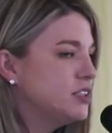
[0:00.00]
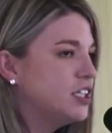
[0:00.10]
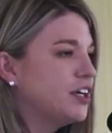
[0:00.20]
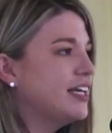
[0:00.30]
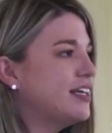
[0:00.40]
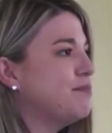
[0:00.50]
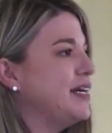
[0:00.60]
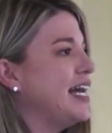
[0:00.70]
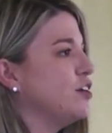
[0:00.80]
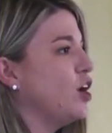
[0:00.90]
So
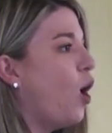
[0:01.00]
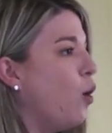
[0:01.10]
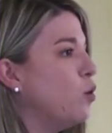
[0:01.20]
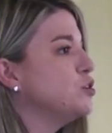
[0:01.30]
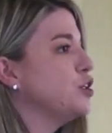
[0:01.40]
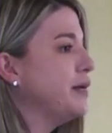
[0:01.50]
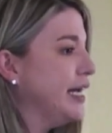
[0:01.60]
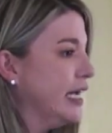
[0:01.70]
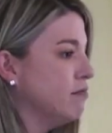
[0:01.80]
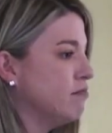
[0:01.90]
being able to hold your
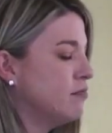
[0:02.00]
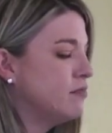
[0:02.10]
pee.